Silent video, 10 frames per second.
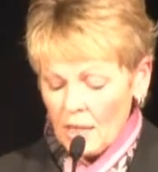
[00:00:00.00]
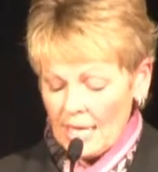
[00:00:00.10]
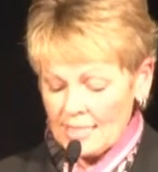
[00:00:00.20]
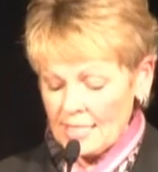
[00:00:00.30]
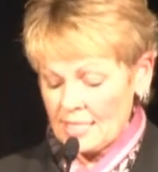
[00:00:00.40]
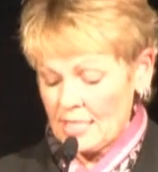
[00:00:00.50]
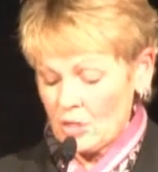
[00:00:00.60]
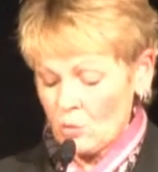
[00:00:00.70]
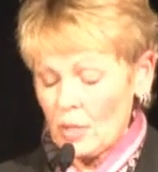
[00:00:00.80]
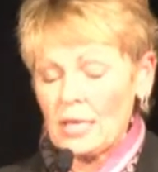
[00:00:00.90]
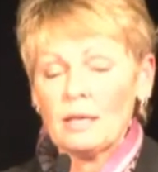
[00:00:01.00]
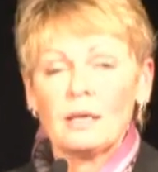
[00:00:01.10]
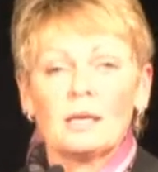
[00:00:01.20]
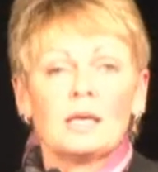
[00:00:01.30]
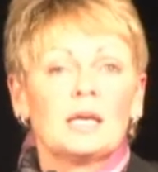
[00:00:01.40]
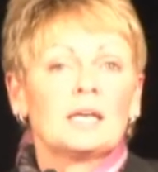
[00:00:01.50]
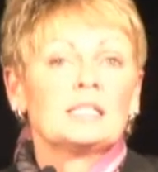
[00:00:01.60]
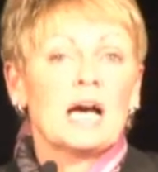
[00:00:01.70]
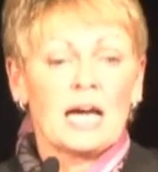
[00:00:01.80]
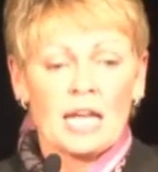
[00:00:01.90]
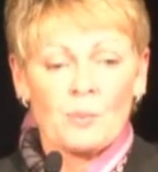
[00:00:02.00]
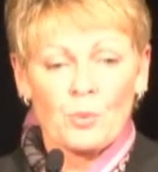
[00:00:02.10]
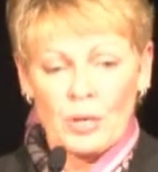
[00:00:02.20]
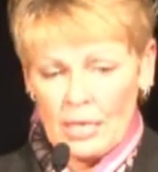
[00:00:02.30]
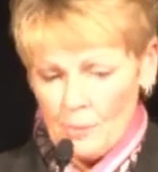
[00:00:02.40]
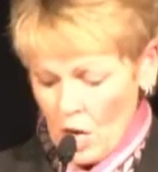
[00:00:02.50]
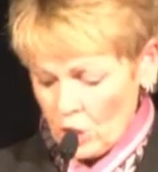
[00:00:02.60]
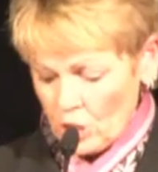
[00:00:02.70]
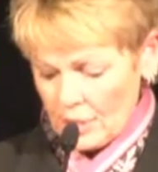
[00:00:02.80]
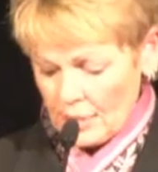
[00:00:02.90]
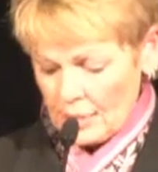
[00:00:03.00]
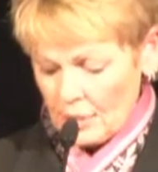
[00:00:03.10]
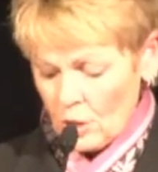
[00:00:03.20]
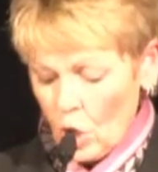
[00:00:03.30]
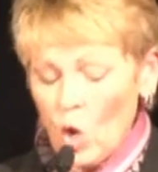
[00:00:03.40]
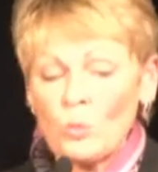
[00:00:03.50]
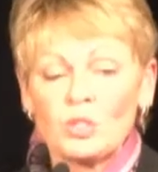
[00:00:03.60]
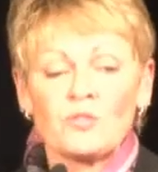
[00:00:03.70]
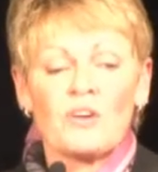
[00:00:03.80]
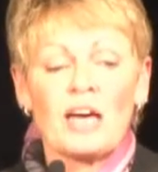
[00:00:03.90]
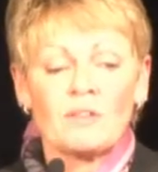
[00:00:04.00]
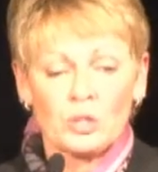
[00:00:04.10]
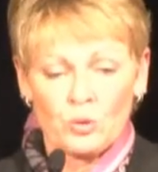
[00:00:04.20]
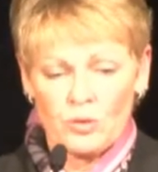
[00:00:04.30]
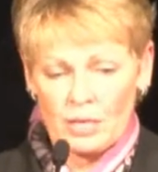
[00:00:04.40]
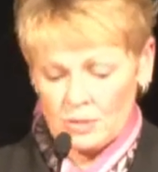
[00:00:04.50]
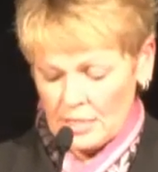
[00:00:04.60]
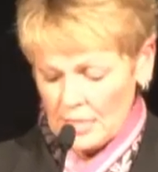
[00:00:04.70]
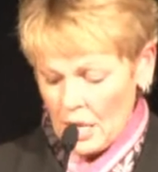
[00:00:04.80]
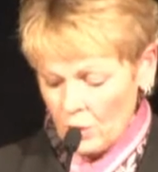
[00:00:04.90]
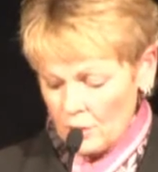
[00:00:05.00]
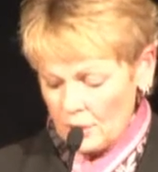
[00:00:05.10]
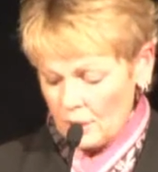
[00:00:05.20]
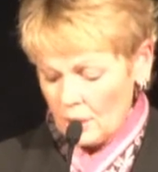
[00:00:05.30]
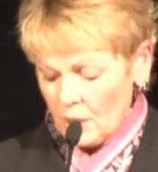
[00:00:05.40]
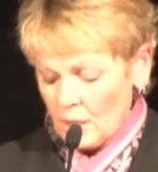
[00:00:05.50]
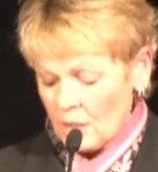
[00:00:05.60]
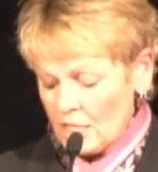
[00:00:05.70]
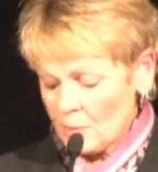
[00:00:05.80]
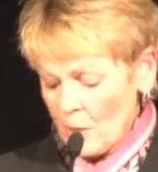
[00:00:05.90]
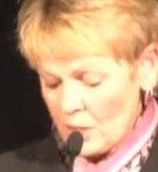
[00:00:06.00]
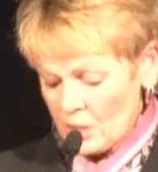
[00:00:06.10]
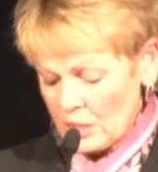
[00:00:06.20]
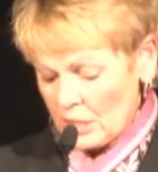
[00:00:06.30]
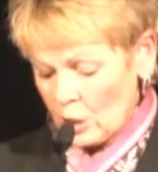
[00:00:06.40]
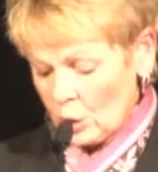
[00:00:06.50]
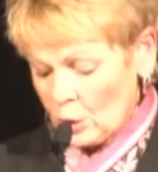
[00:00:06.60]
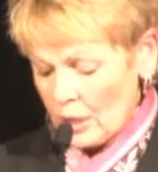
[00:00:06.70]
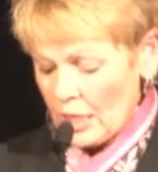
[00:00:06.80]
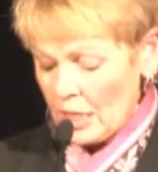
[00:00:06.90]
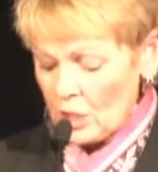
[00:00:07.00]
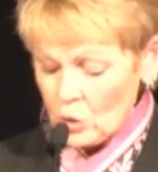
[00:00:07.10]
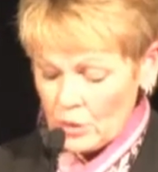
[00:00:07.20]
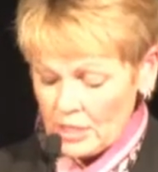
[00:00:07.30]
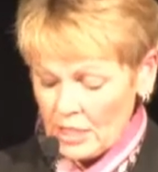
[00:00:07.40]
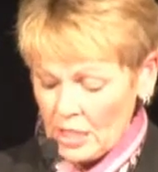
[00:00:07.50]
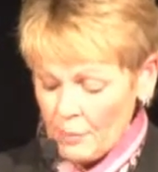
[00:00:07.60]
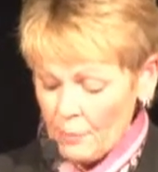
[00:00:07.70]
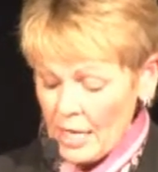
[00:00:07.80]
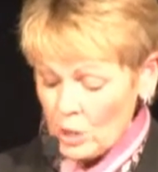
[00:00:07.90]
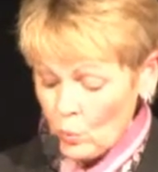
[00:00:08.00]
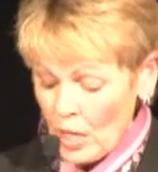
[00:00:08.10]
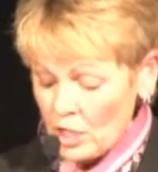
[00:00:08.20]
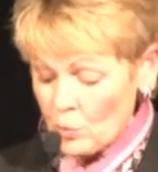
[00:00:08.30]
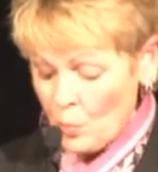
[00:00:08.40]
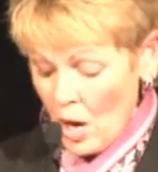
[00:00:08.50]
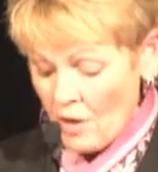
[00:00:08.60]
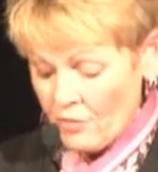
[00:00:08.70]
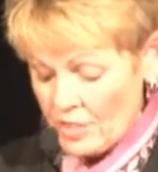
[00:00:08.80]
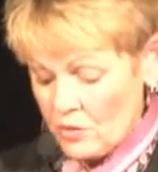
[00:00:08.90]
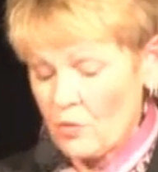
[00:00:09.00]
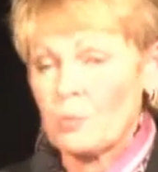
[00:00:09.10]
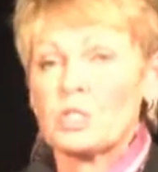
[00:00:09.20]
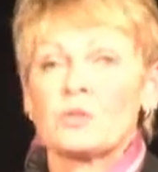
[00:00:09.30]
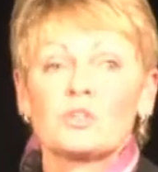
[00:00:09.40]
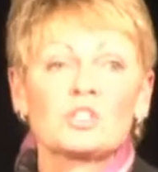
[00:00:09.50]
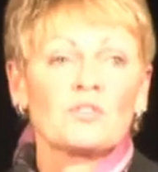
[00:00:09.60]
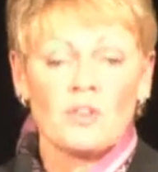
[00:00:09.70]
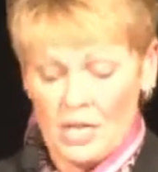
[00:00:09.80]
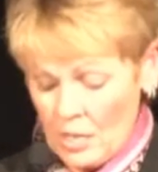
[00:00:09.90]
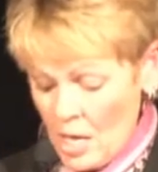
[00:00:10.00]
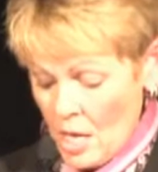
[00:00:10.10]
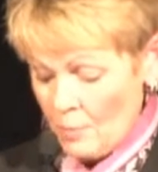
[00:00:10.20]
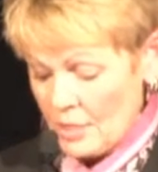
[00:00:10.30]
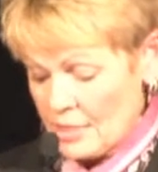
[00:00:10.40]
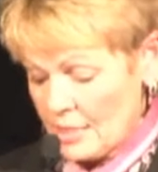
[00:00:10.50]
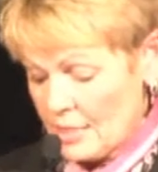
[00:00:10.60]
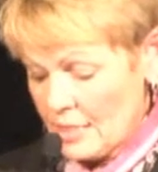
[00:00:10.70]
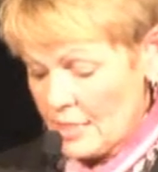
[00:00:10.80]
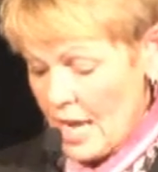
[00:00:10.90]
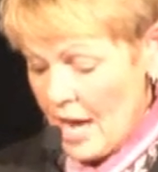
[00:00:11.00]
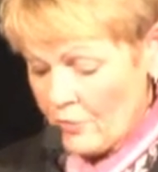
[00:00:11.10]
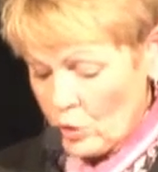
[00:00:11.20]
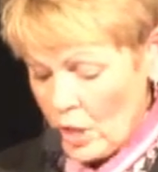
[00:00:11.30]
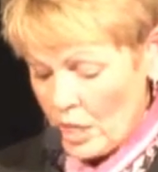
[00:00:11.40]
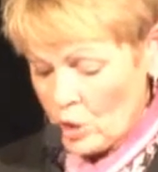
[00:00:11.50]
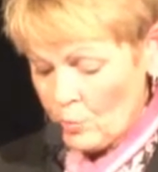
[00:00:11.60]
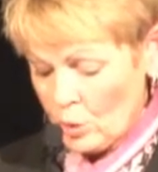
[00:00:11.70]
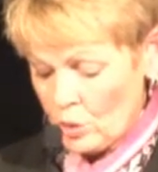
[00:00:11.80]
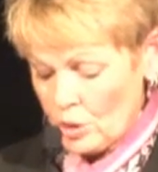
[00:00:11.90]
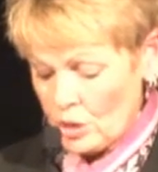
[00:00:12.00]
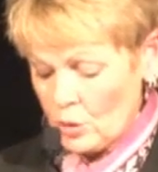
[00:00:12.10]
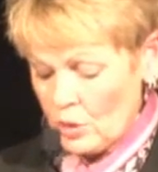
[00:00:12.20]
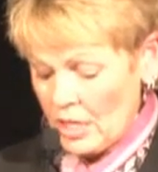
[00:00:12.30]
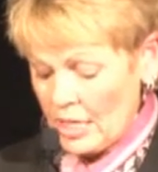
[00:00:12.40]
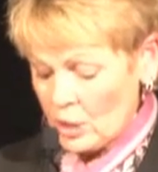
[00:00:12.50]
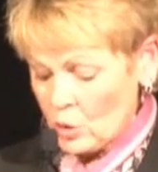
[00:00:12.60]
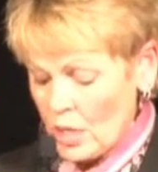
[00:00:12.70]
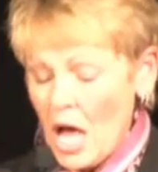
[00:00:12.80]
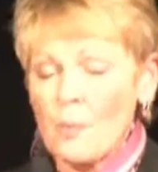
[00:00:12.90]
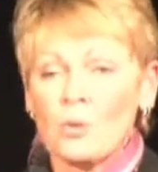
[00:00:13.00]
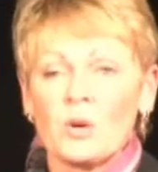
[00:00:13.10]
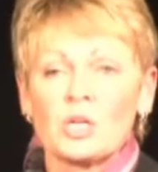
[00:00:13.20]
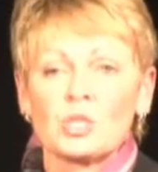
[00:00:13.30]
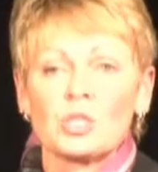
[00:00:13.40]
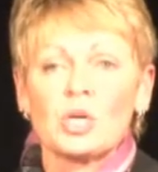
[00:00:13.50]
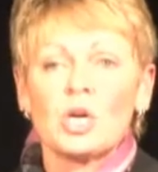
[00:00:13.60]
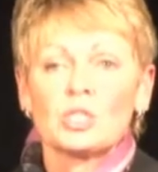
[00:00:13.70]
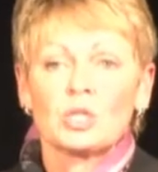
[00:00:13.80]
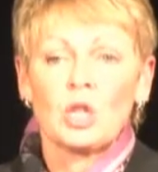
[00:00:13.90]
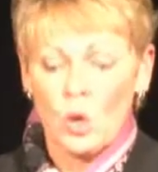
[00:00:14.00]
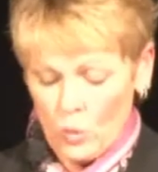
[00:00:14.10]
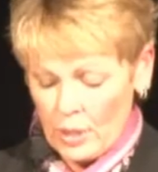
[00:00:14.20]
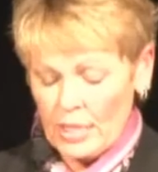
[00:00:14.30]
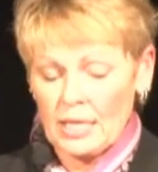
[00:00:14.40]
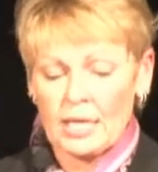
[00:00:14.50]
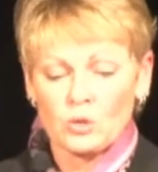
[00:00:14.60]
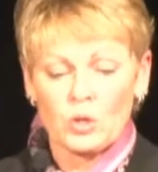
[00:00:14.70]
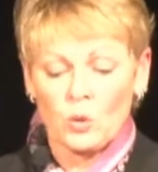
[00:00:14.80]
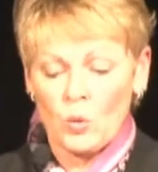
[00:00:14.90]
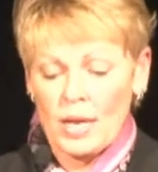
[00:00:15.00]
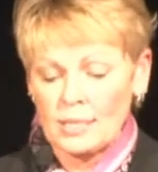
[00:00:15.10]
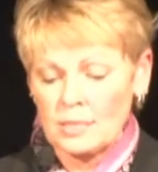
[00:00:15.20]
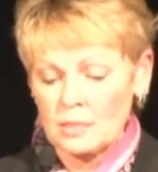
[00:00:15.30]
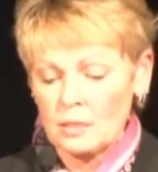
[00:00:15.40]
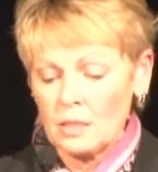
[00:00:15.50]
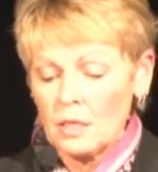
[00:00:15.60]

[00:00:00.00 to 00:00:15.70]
Line 63, non-operating margins, almost $500,000. These margins include interest income as well as profits from the diversified businesses after contributions to the electric operation to lower electric rates.